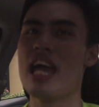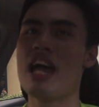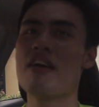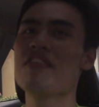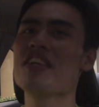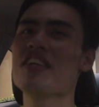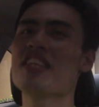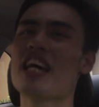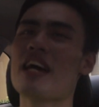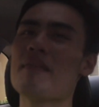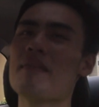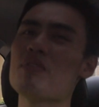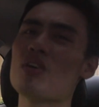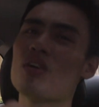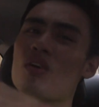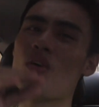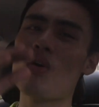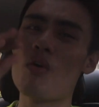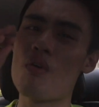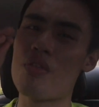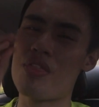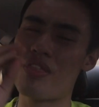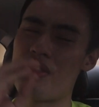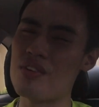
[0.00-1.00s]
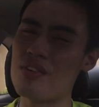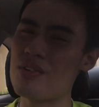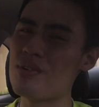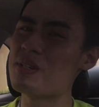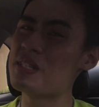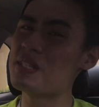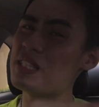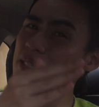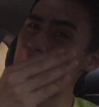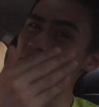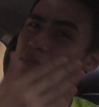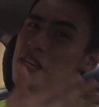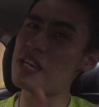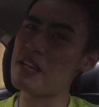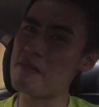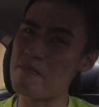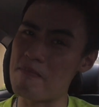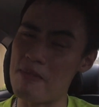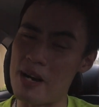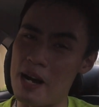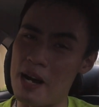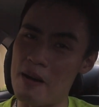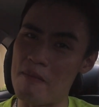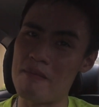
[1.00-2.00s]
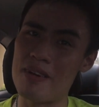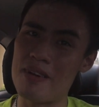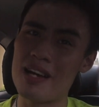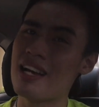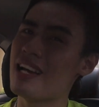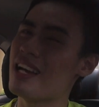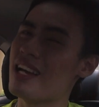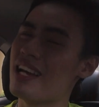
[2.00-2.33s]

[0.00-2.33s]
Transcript: Every time you go through a speed bump,